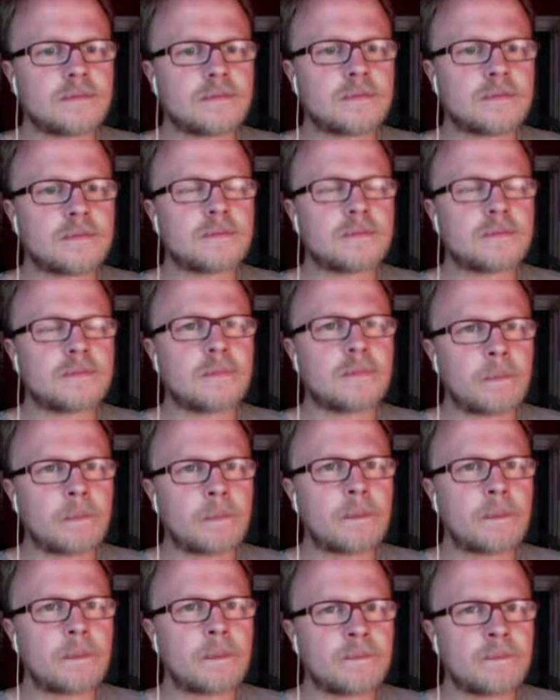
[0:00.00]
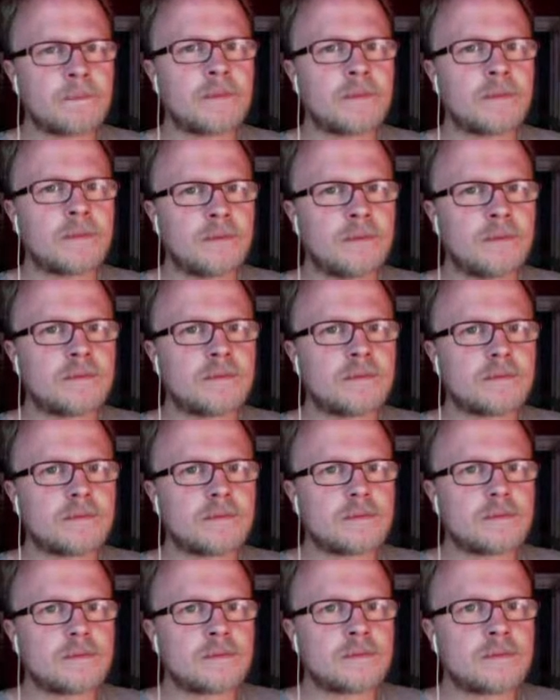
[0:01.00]

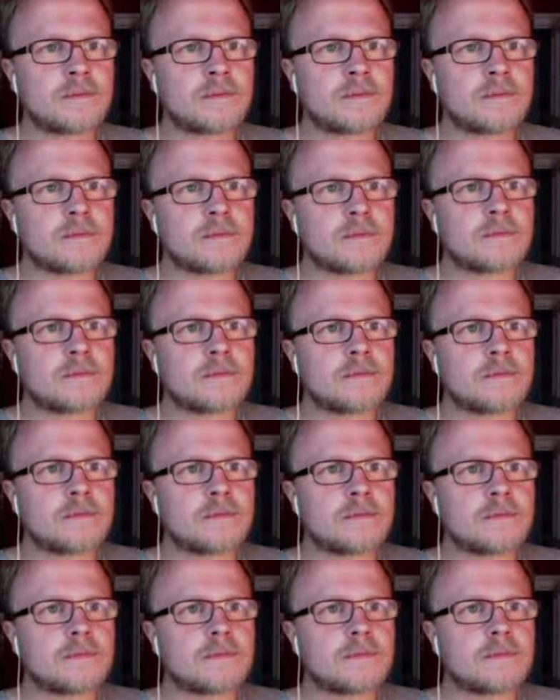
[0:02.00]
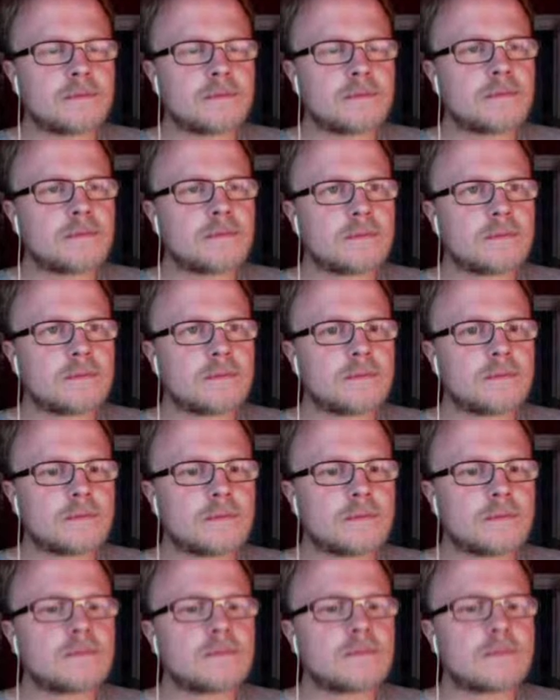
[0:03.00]

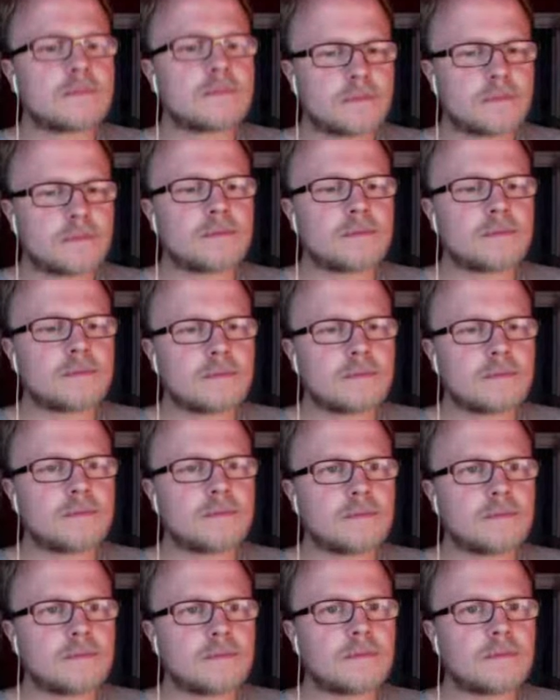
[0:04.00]
The person shown says nothing.